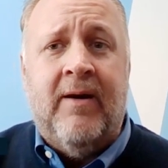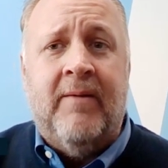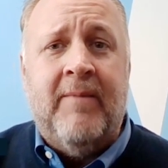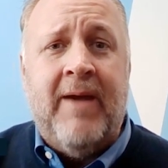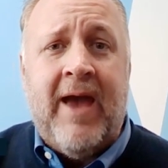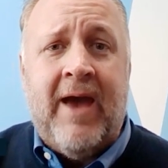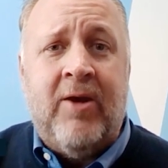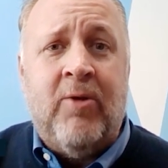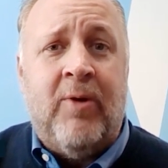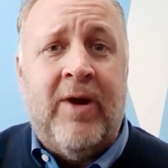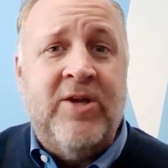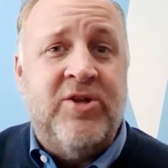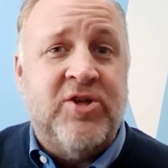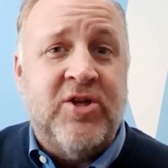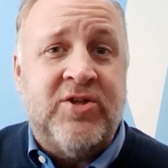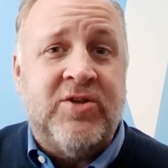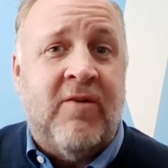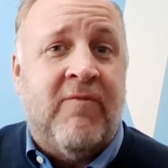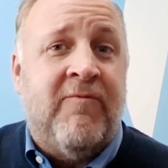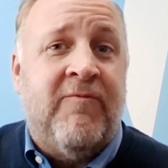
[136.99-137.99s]
How do I
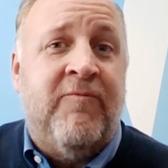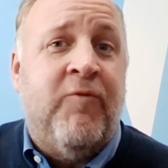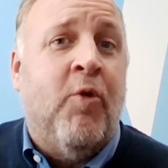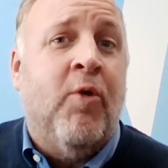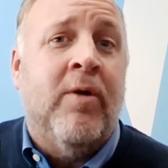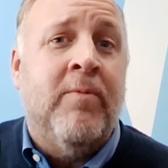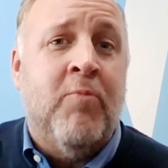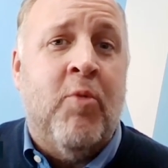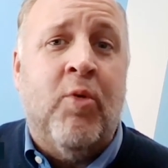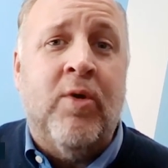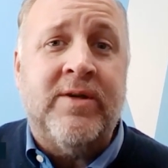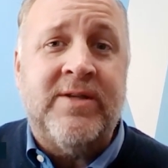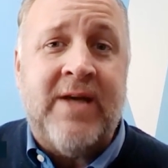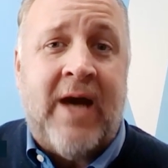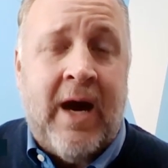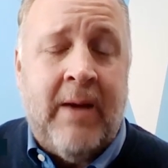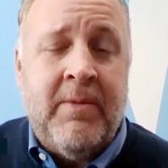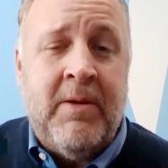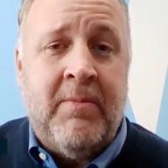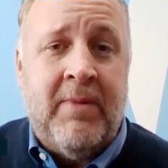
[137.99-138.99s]
just afford more
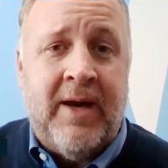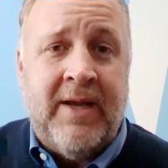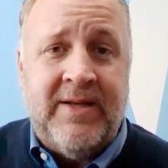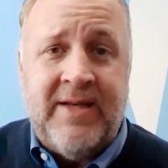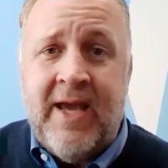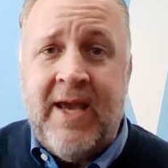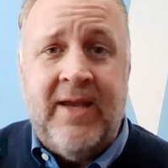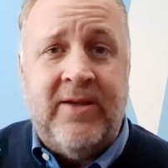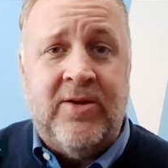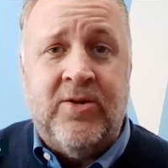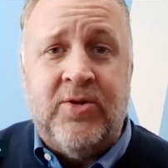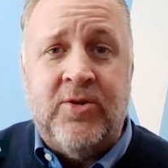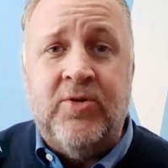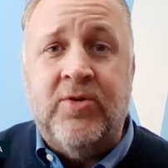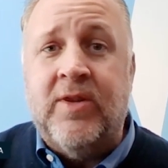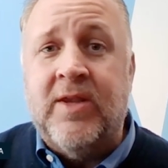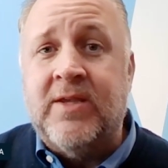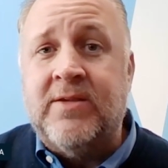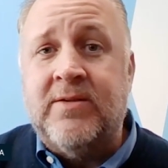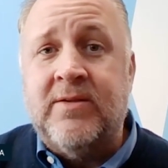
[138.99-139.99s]
time in my day to do
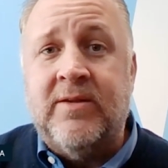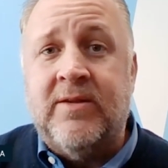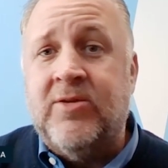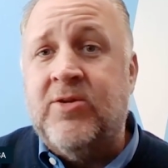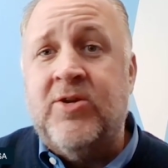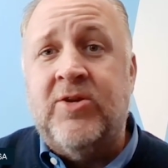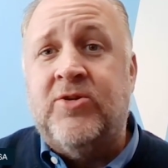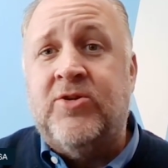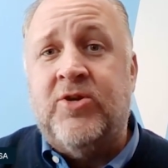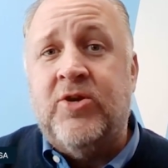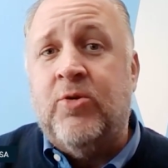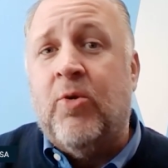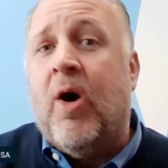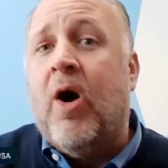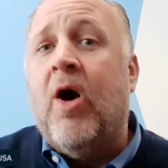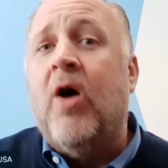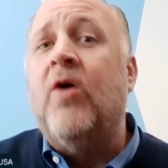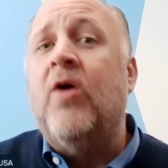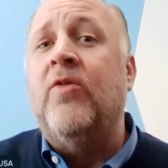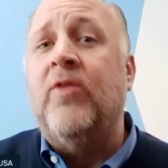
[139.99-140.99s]
this, to do
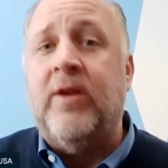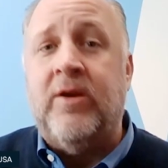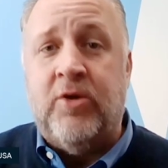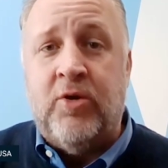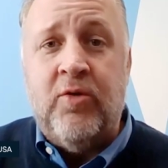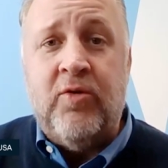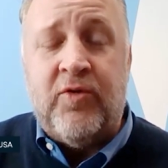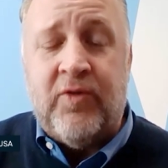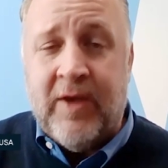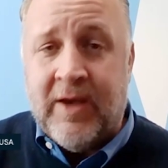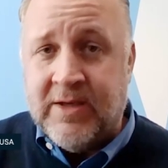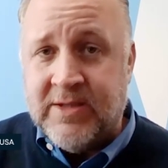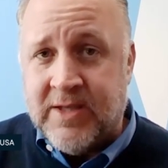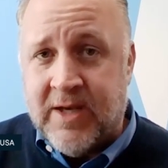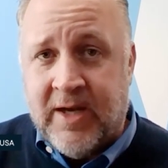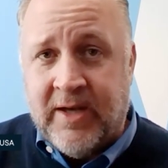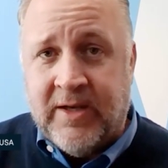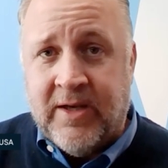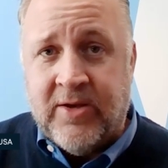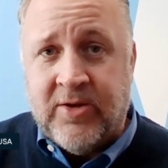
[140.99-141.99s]
all the new things that
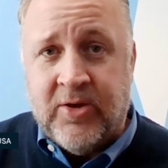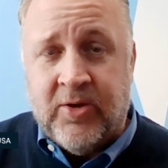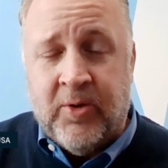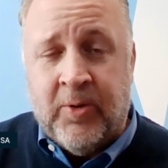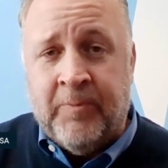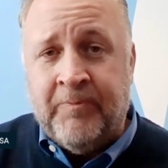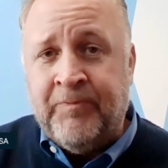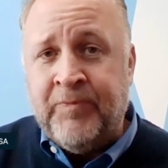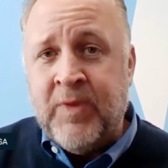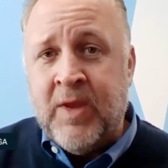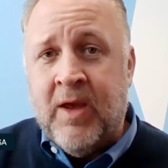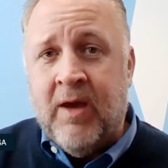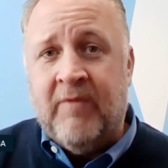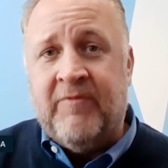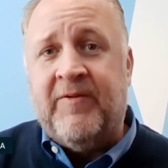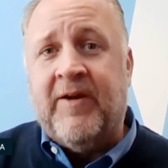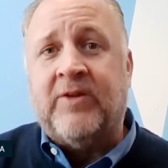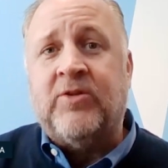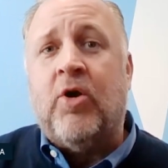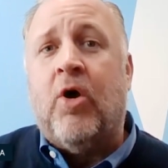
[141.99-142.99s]
I need to do,
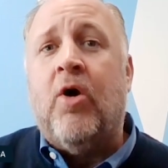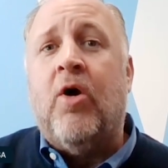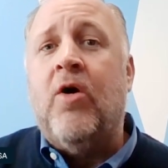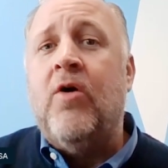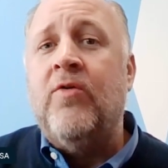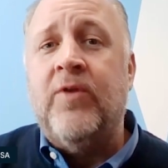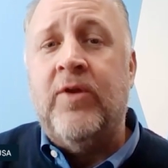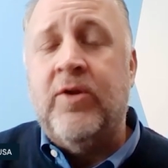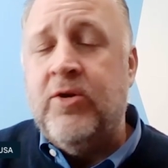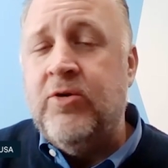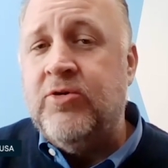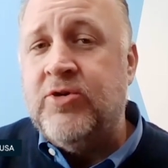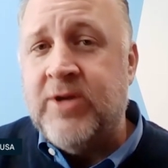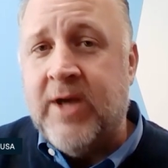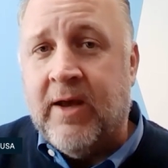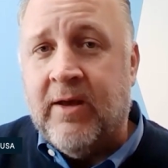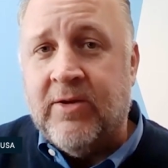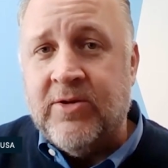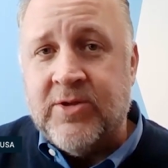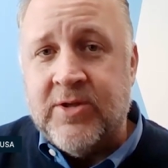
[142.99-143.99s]
affect all the new
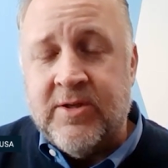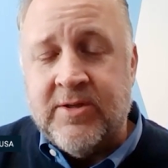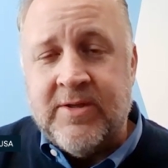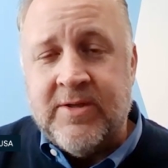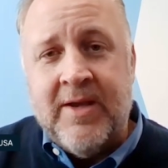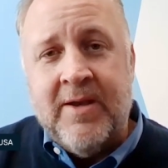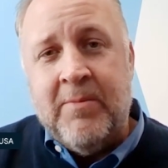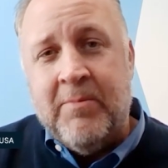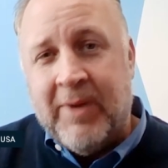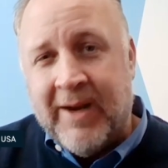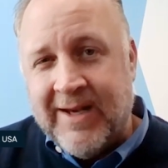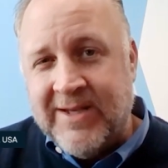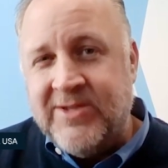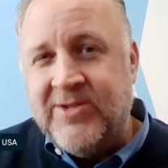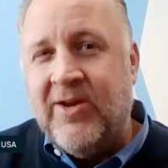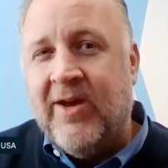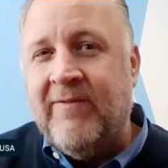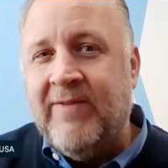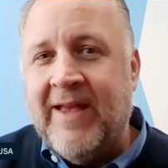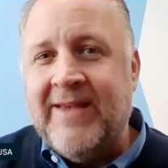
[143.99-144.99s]
challenges, but I
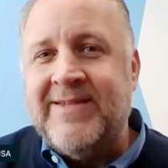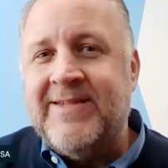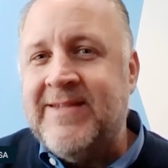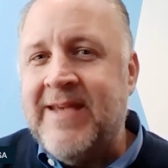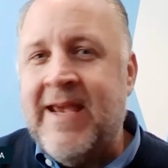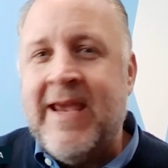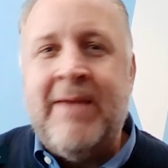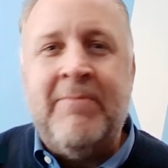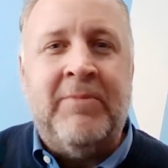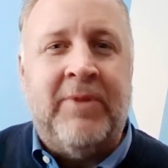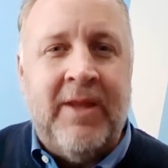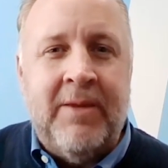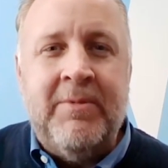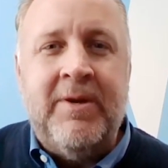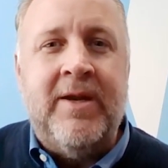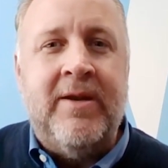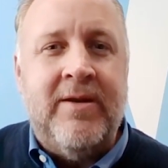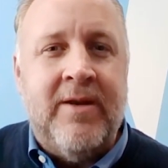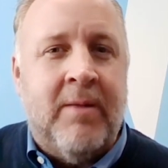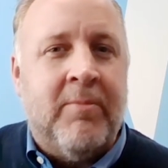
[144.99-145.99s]
still have that same
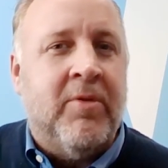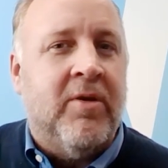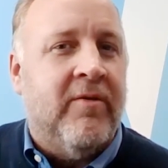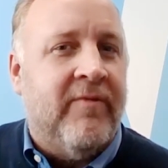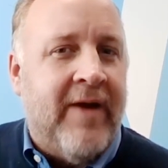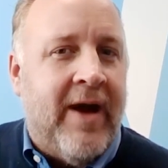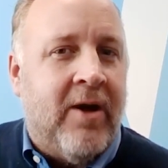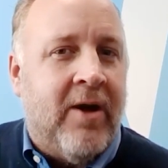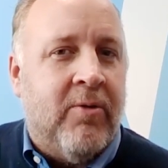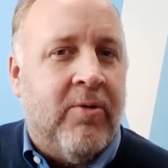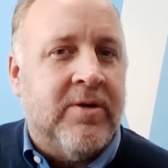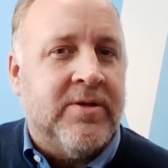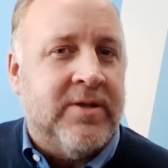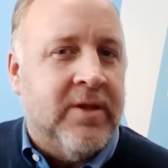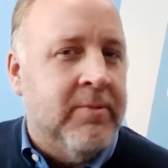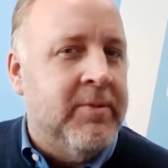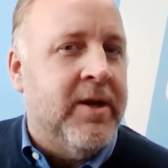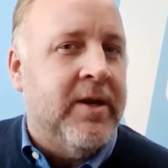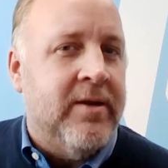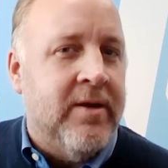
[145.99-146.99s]
limited number of hours,
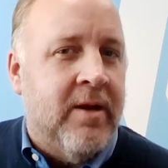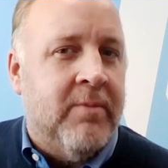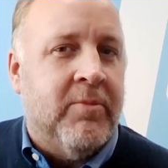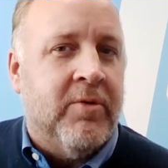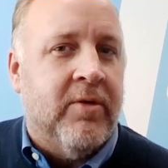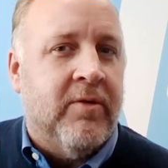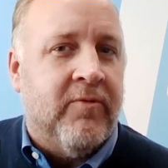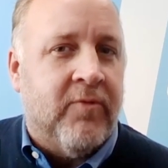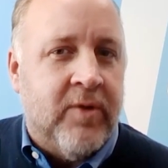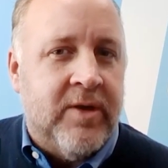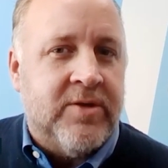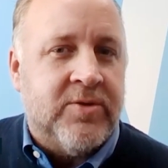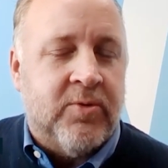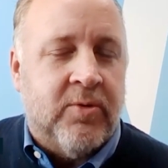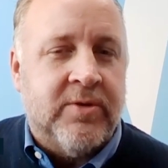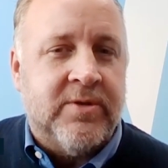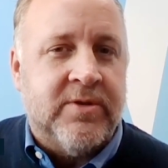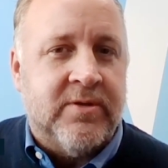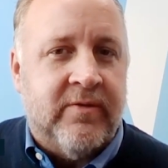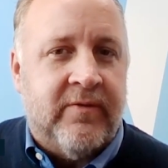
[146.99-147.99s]
limited number of
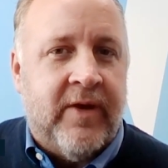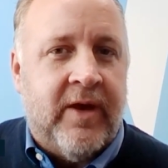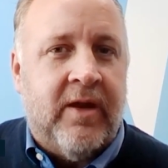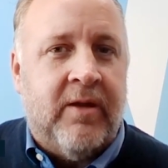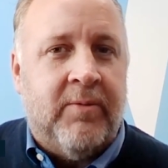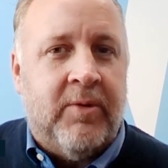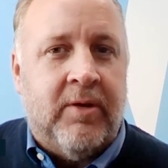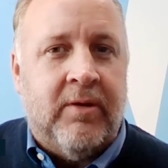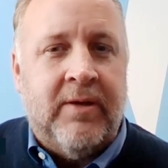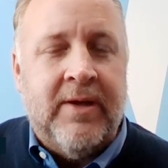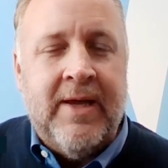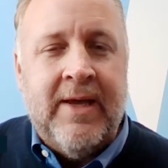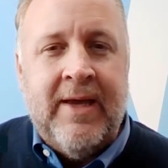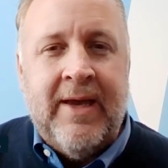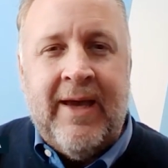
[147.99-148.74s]
resources available?